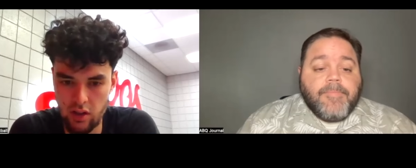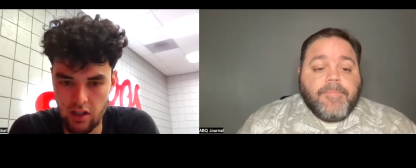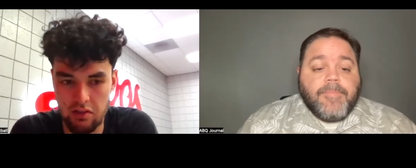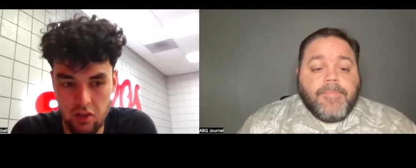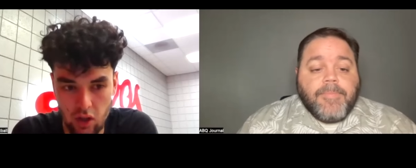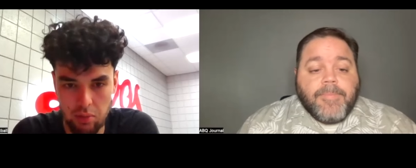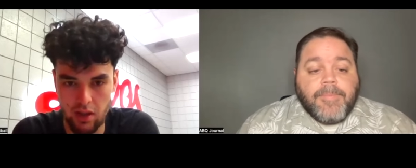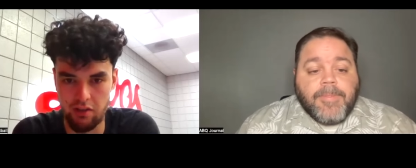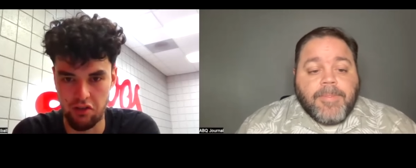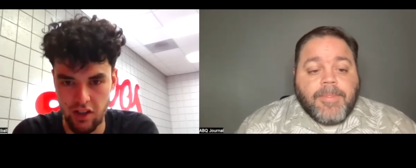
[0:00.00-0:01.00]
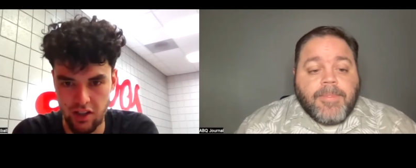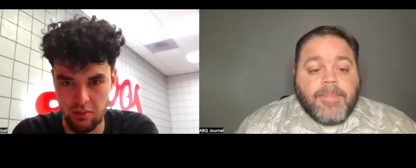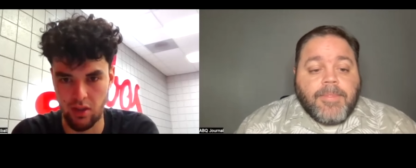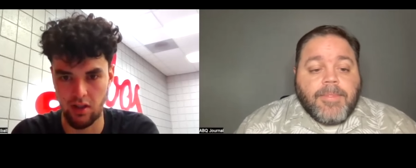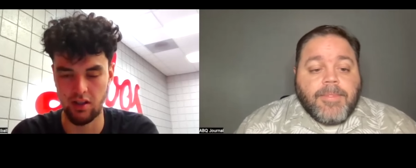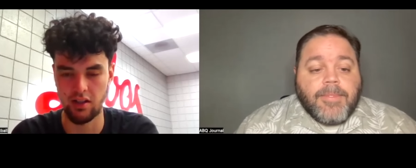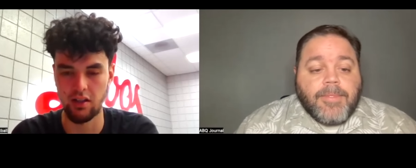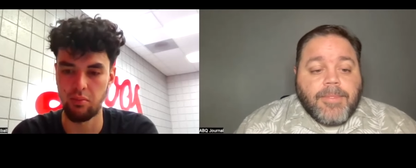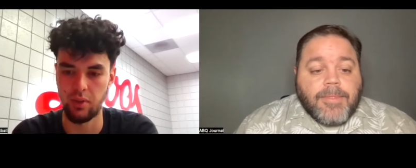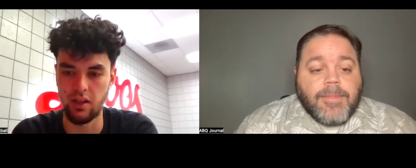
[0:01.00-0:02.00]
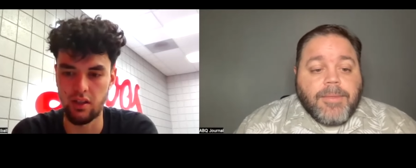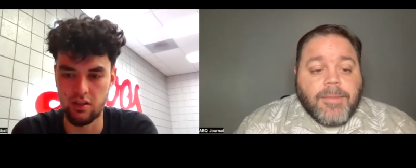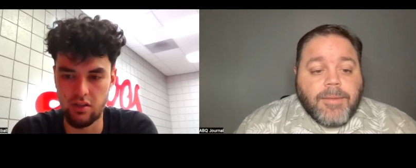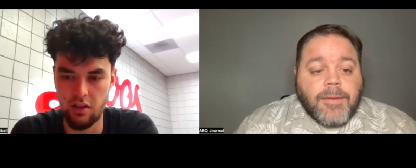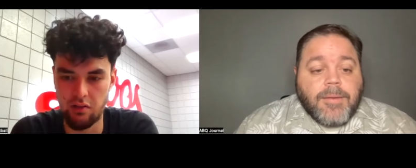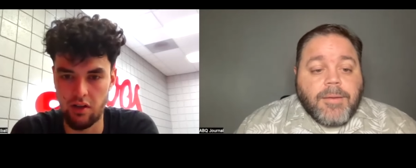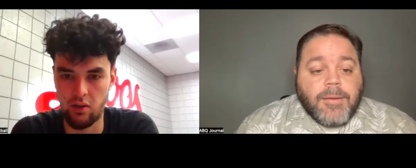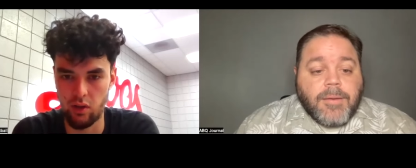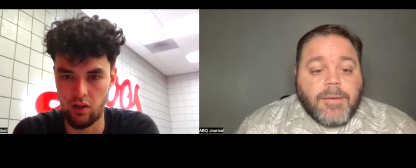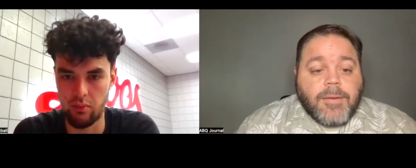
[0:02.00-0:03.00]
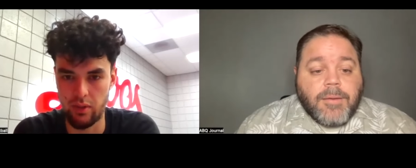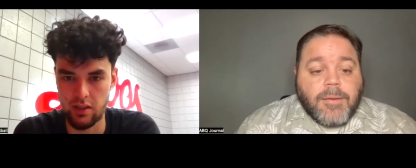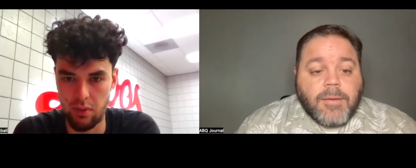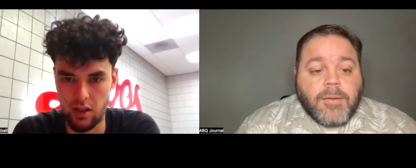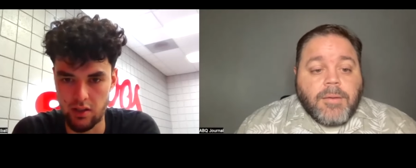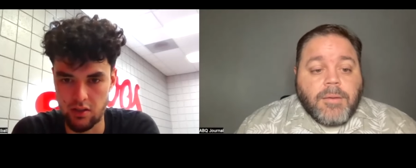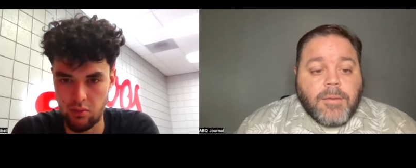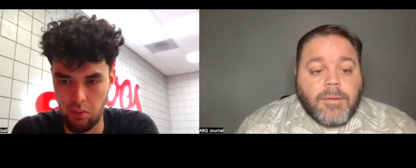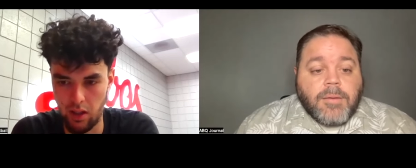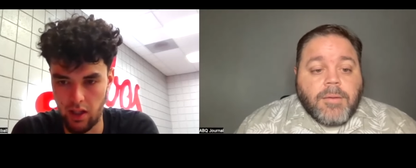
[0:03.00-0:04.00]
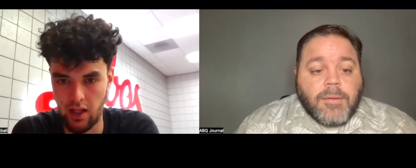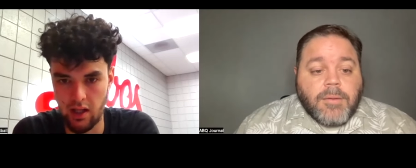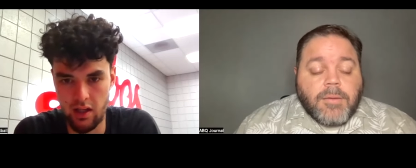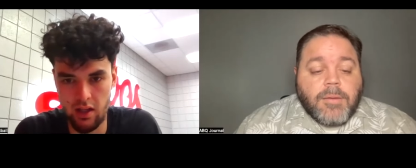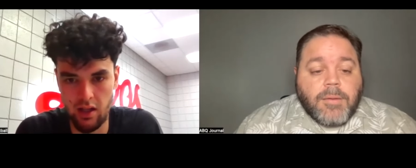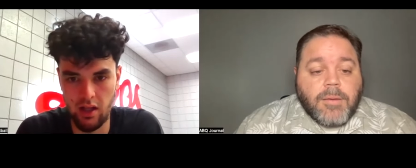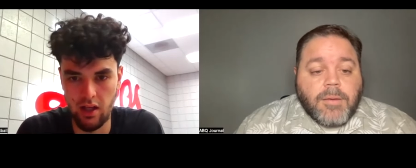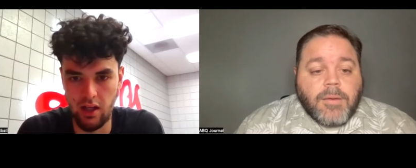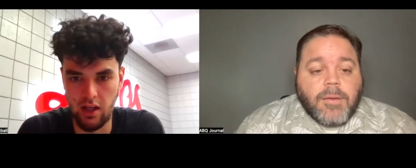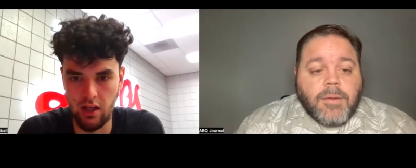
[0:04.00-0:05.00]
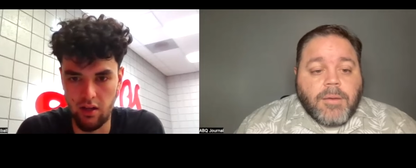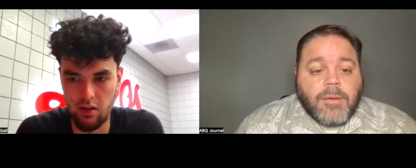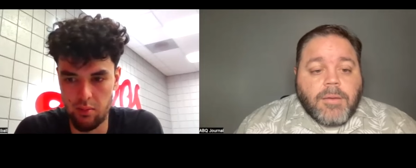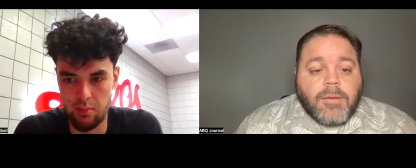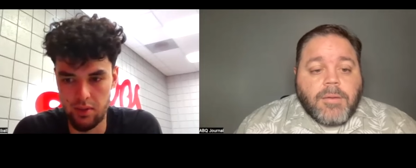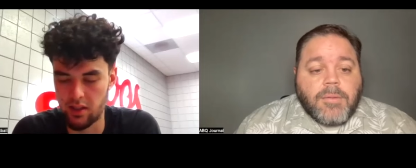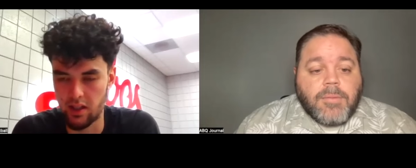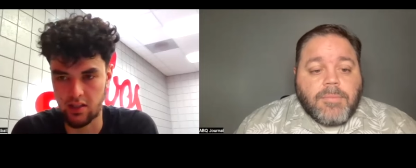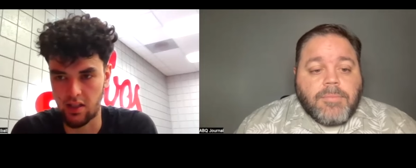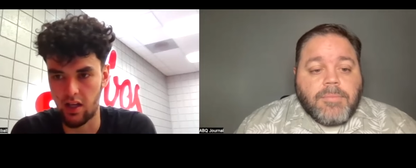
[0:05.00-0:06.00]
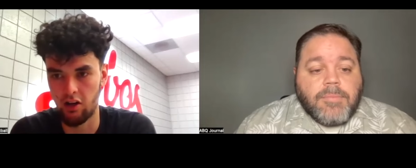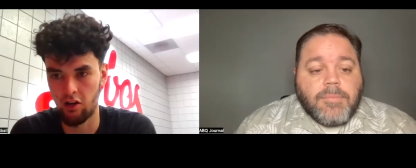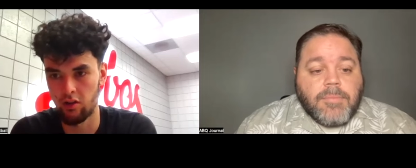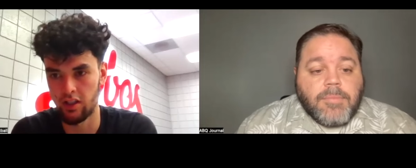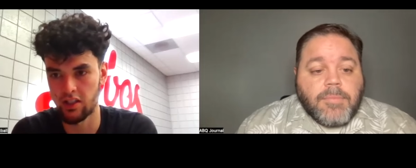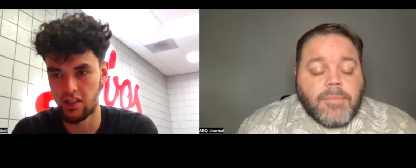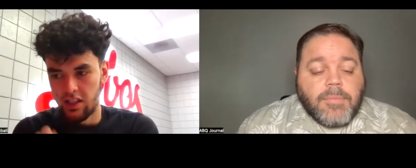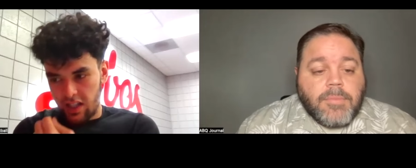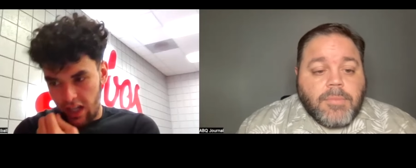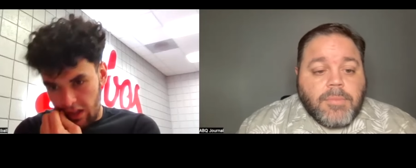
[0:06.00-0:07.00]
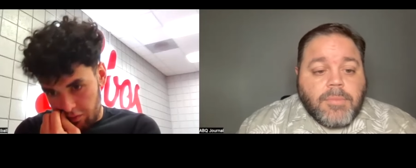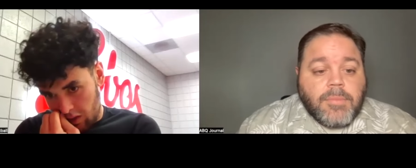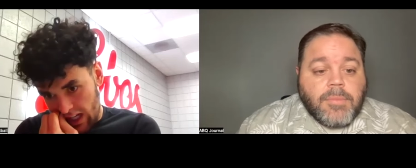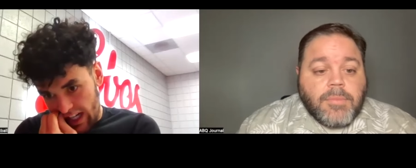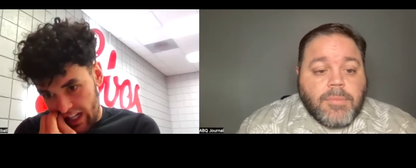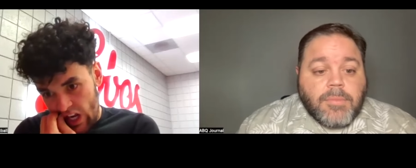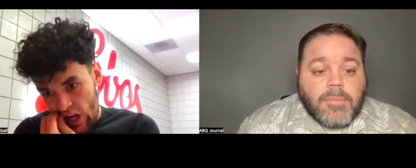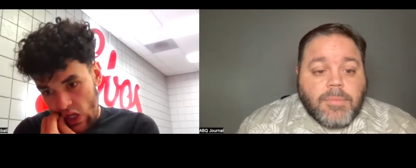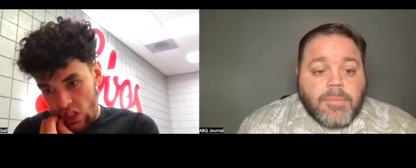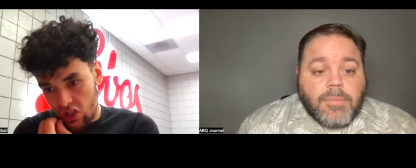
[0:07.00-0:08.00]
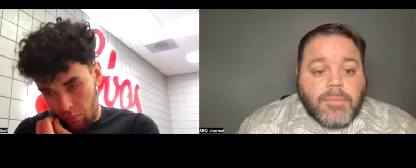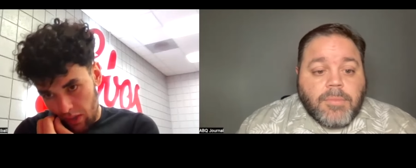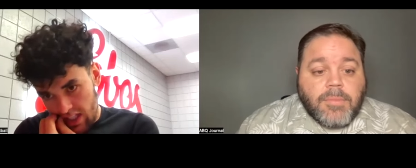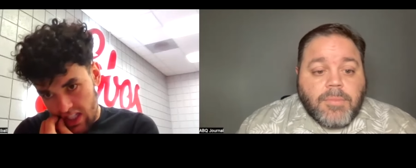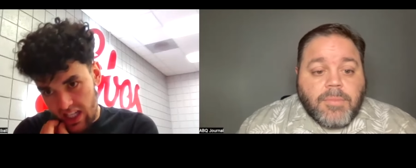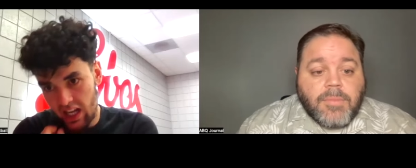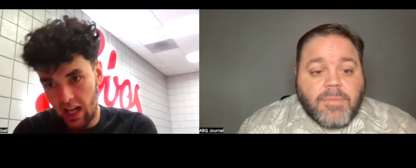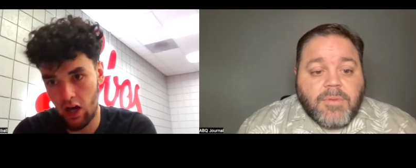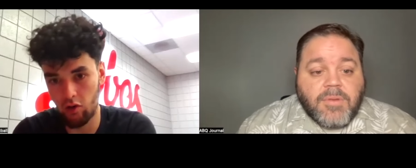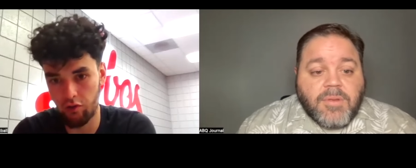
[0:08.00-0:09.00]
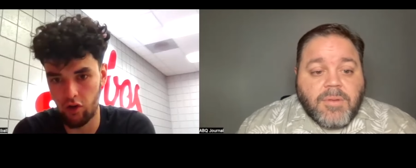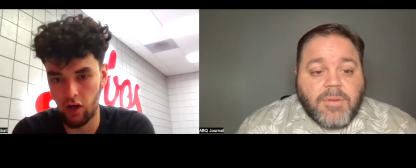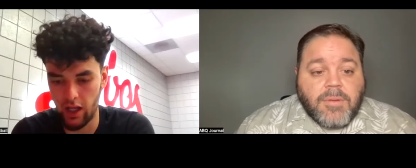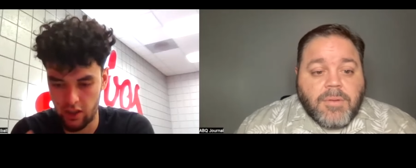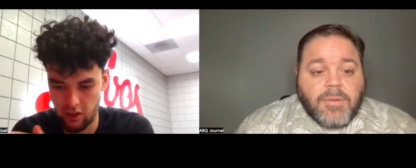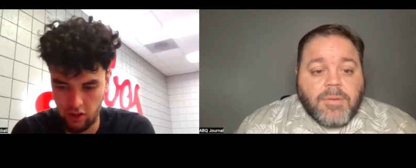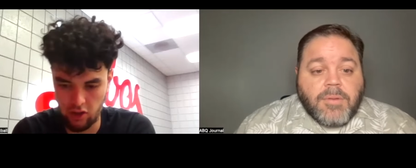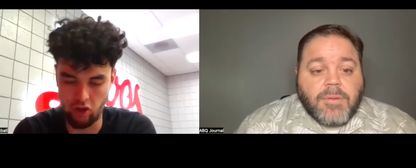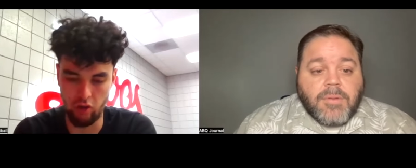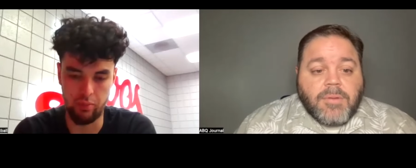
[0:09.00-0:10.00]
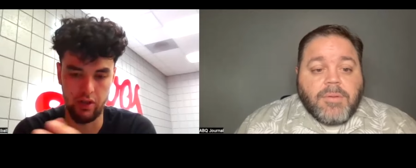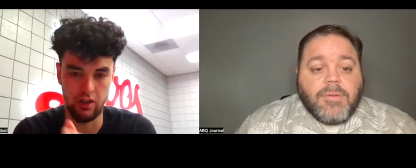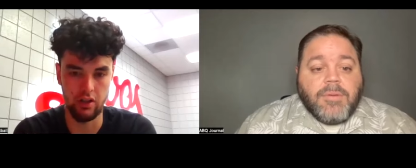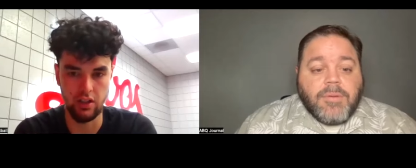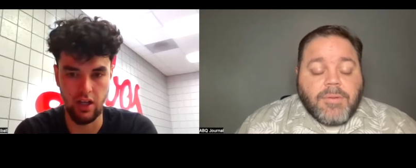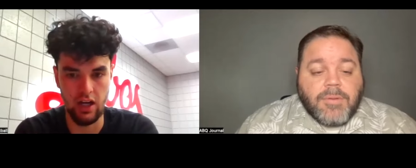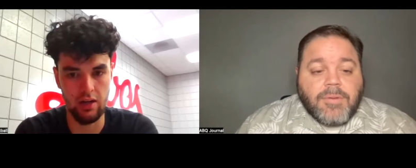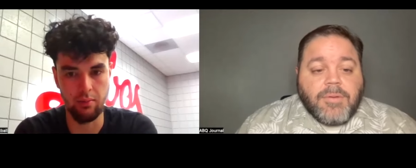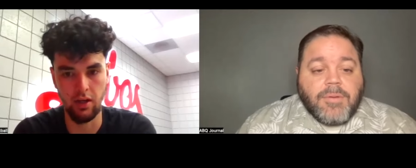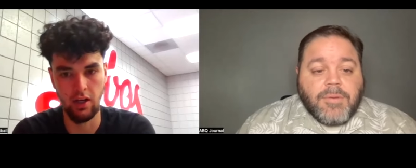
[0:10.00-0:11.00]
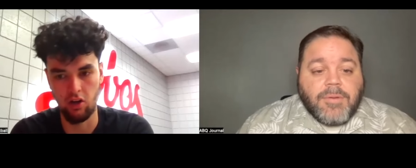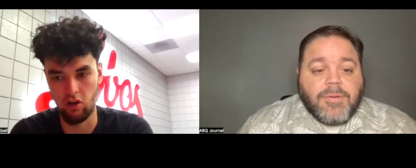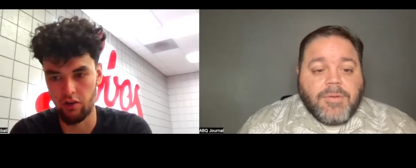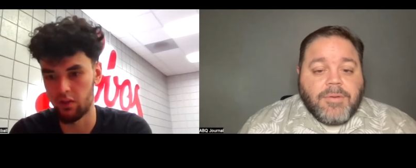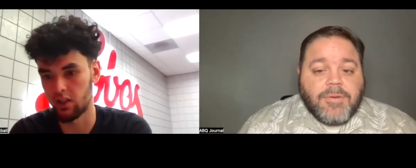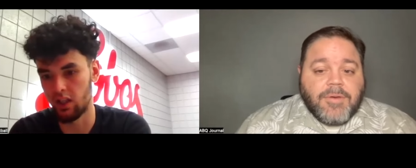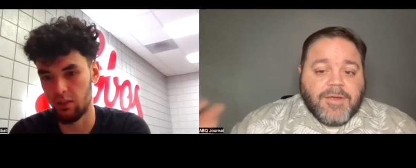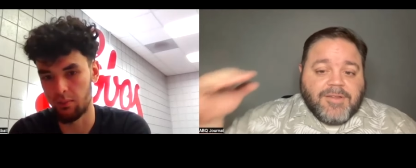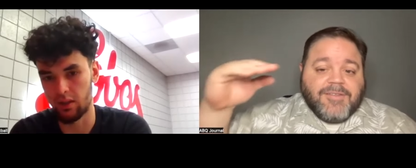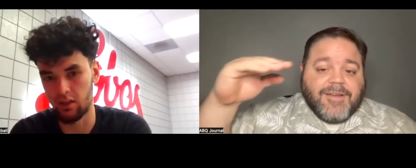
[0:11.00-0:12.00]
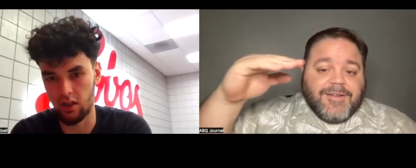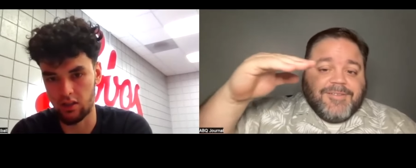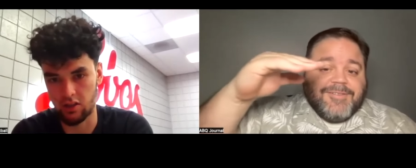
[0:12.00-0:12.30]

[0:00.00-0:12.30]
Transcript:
Speaker 1: even though I played for here, but pit is definitely one of the best places to play at. And um, it gets loud. It's it's not even like some places get loud for like a short period of time, or if the team does